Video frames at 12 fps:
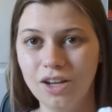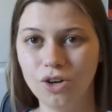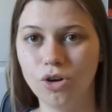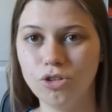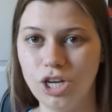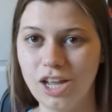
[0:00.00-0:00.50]

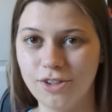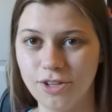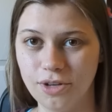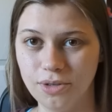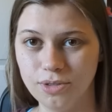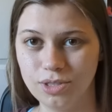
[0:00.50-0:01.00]
crochet
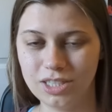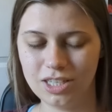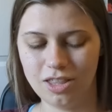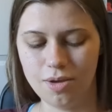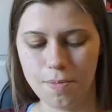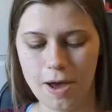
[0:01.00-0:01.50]

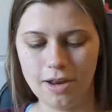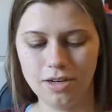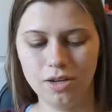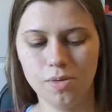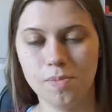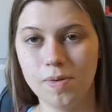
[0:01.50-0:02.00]
closed the
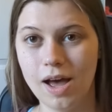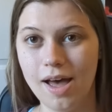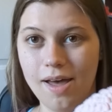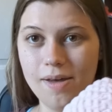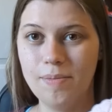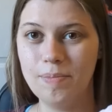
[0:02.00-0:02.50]
bottom.
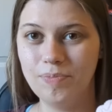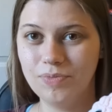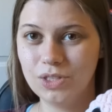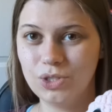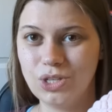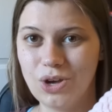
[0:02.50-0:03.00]

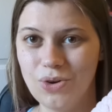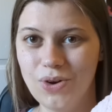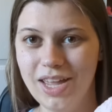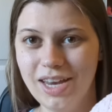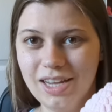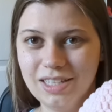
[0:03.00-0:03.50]
So
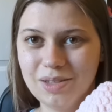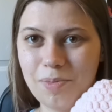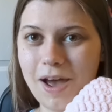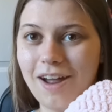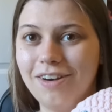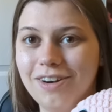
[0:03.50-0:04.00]
it is a
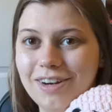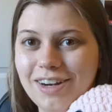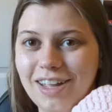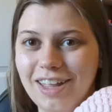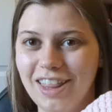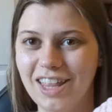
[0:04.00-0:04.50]

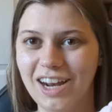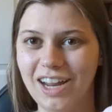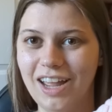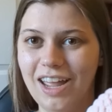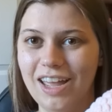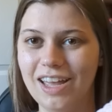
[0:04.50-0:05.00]
pattern that
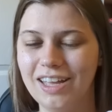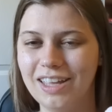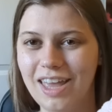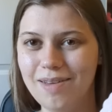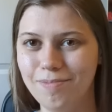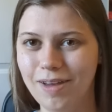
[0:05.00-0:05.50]
I
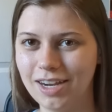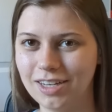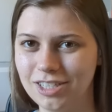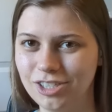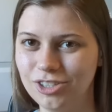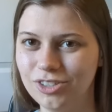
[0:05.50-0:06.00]
came back
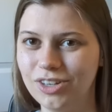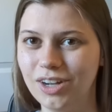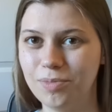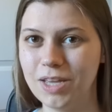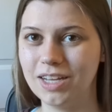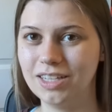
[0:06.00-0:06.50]
to,
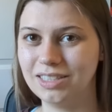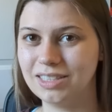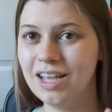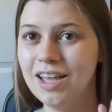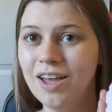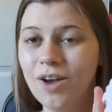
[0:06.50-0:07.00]
because
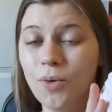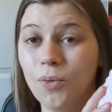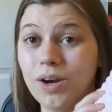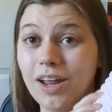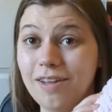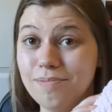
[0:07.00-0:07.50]

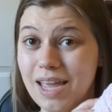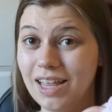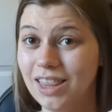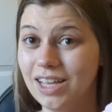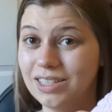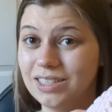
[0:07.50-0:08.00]
when I
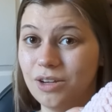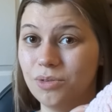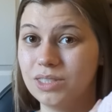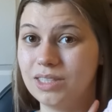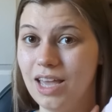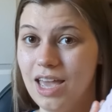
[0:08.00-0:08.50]
made this, it
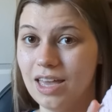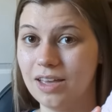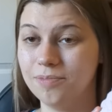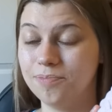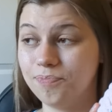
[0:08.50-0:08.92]
was like,